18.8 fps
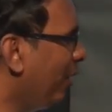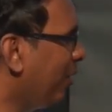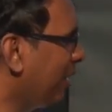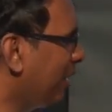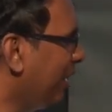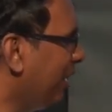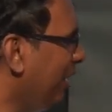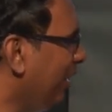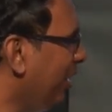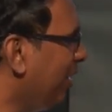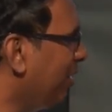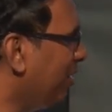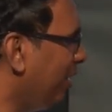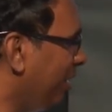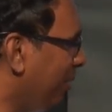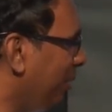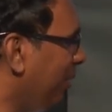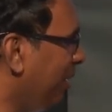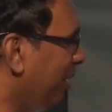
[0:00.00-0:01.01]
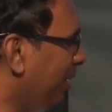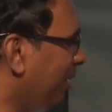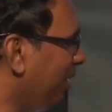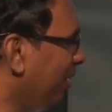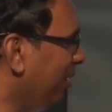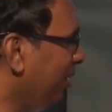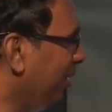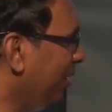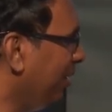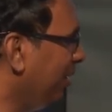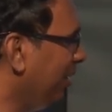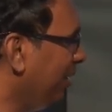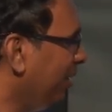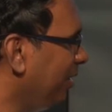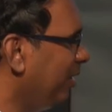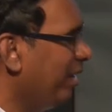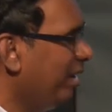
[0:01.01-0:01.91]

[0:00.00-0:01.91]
of scale and credibility. Mm-hmm.